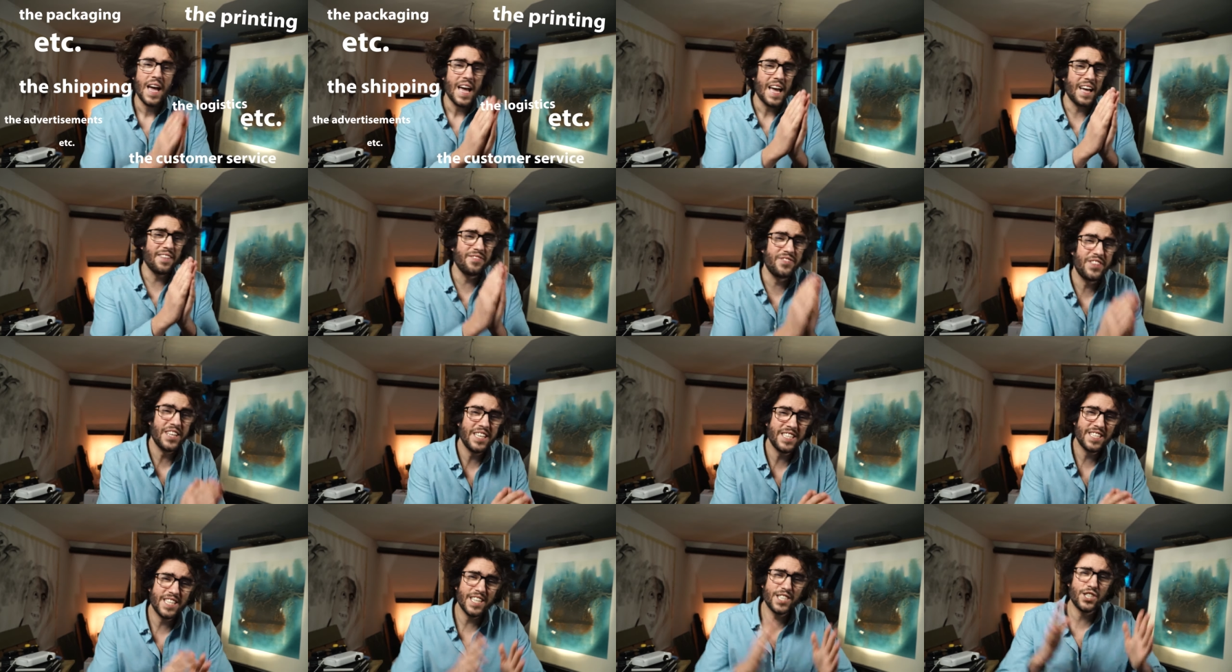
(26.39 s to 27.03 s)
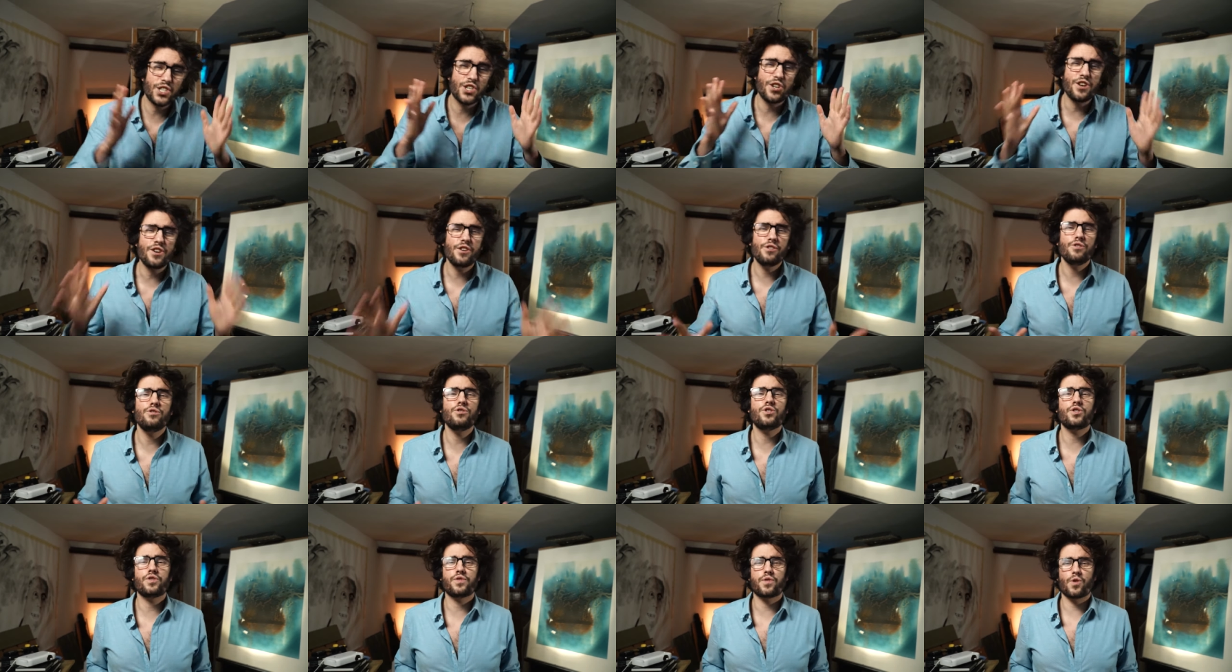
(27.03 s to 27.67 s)
And this is
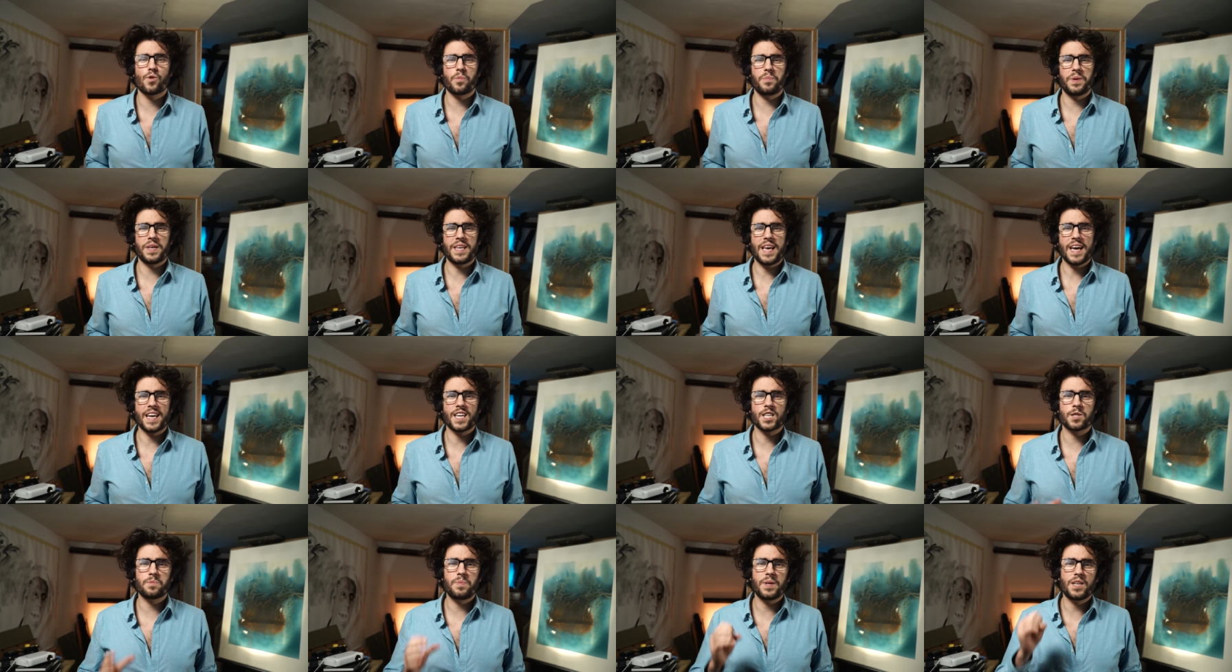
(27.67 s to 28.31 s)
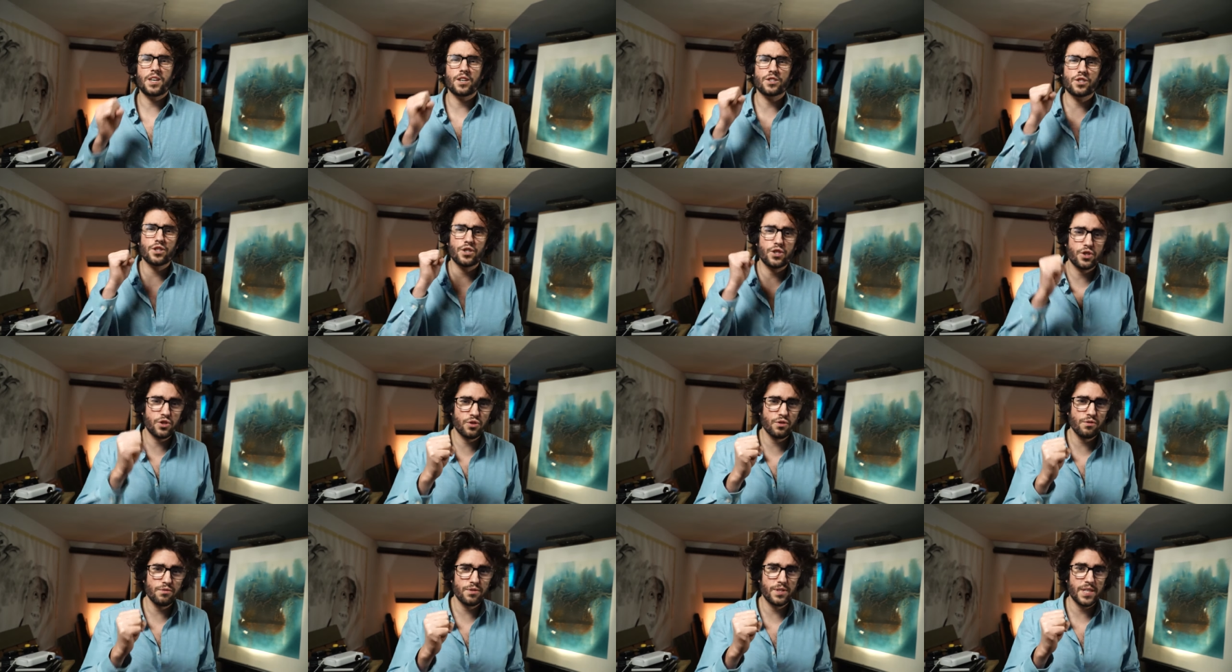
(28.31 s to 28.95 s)
huge for beginners because the
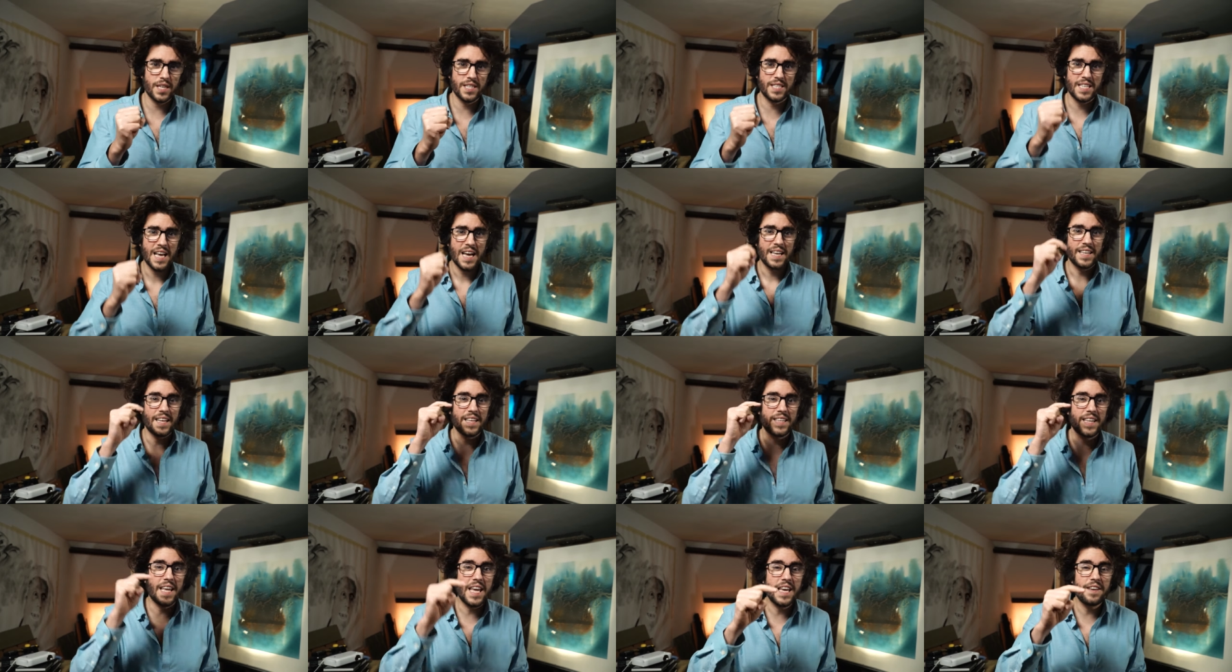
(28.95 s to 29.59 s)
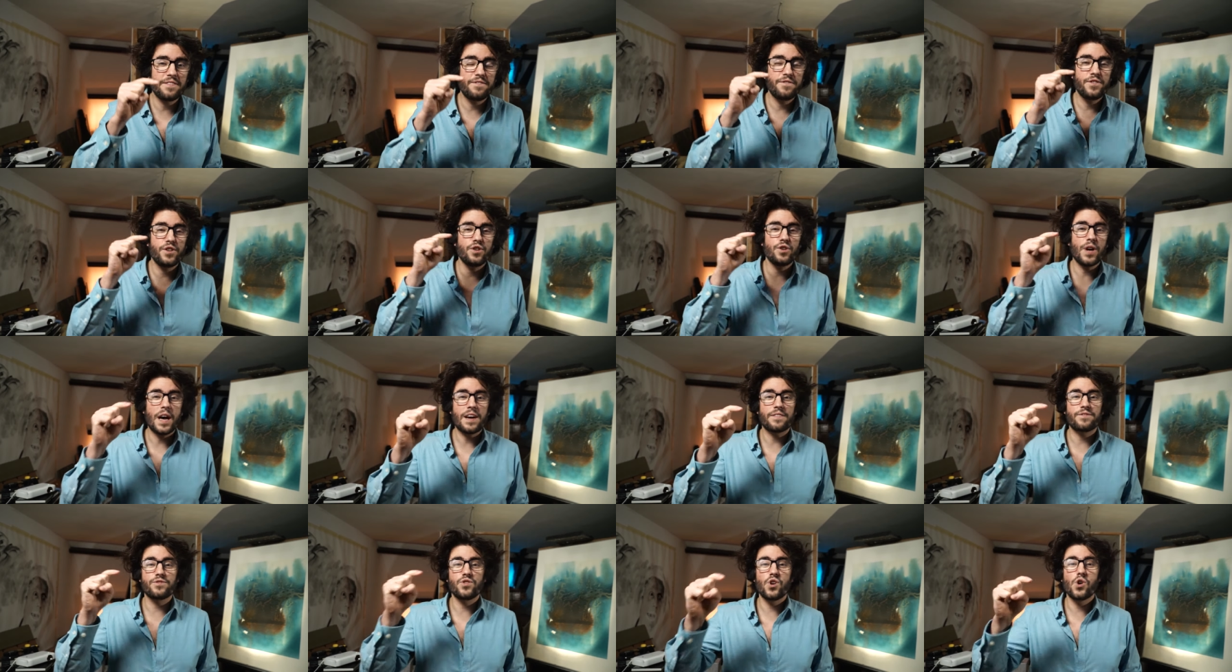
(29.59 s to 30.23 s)
truth is that if you
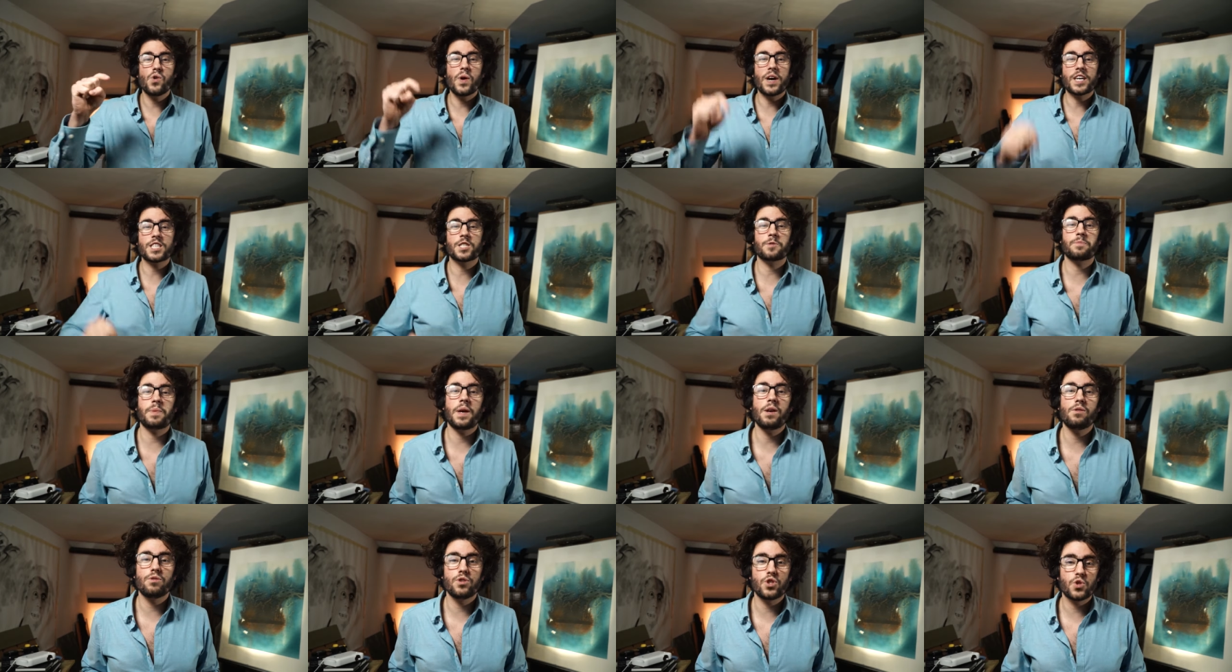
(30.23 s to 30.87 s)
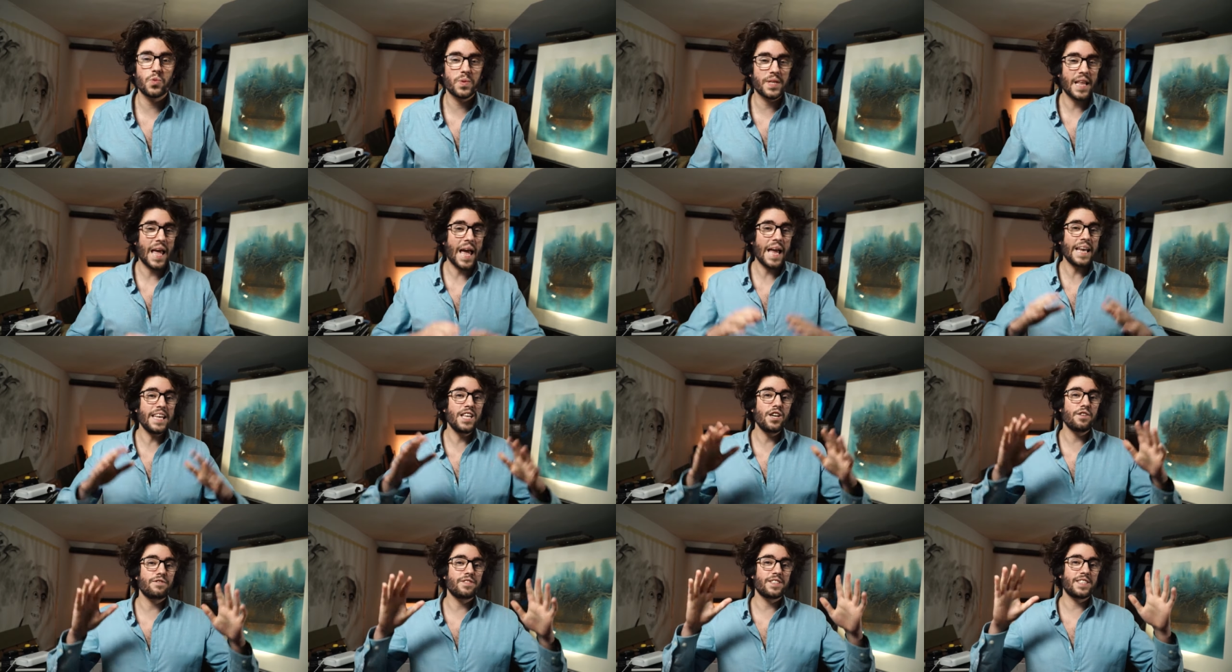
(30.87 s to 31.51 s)
have no experience with
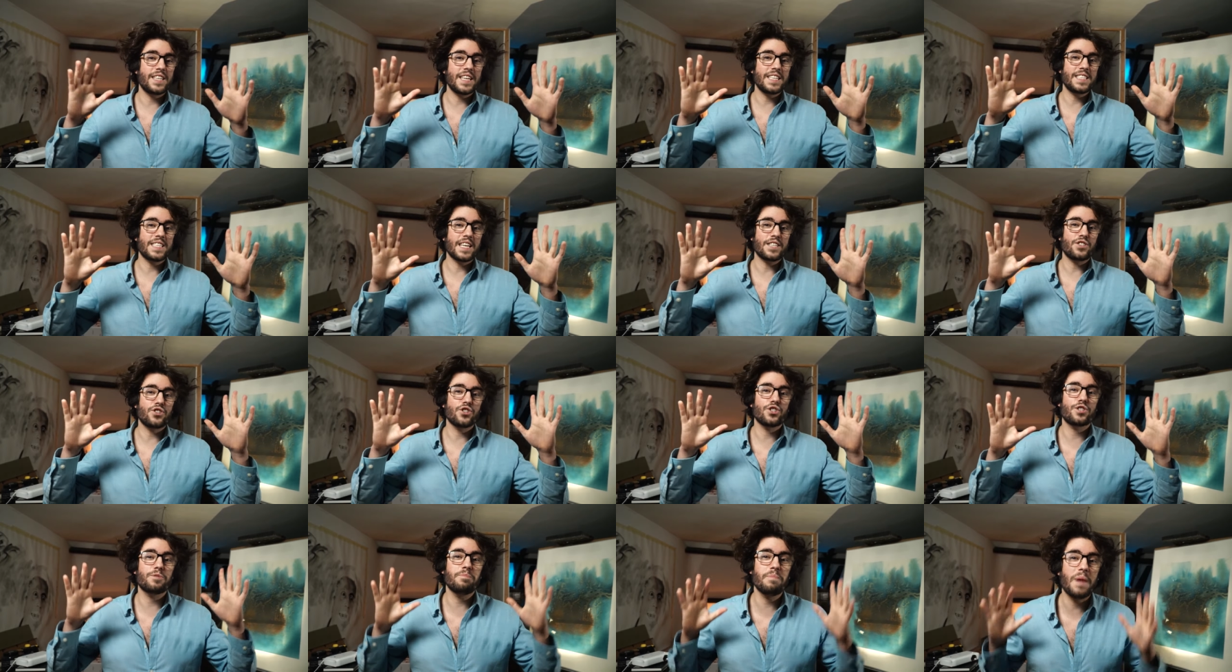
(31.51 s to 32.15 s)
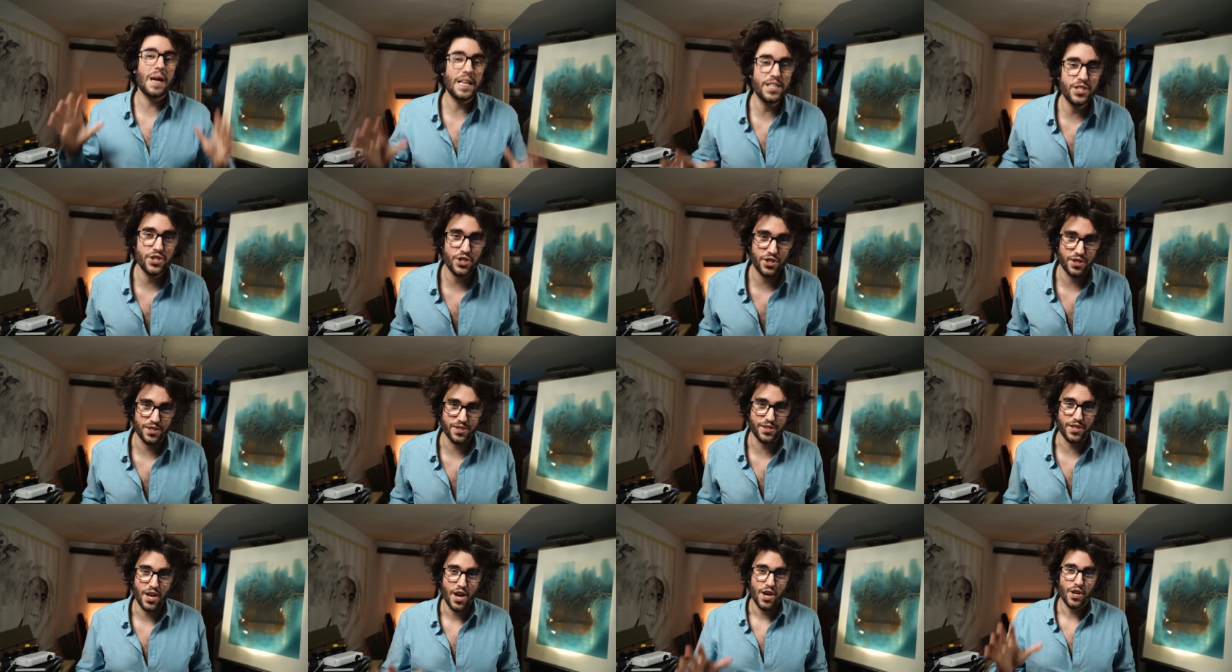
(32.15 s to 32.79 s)
any of the things I just
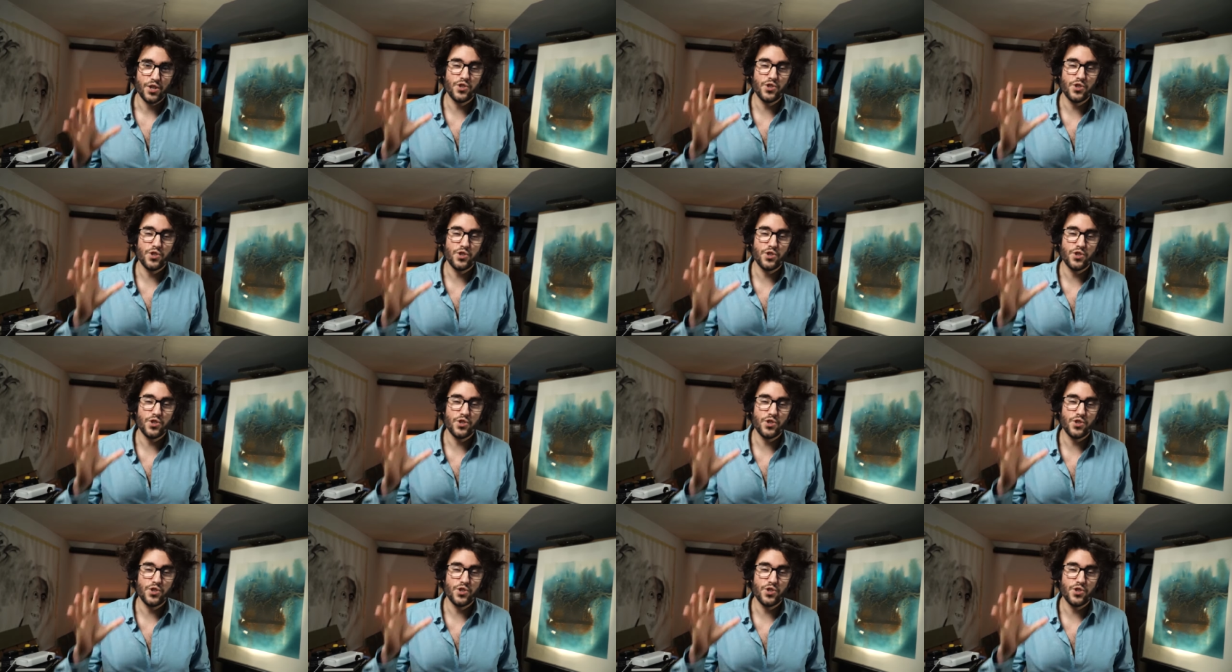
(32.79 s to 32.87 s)
mentioned,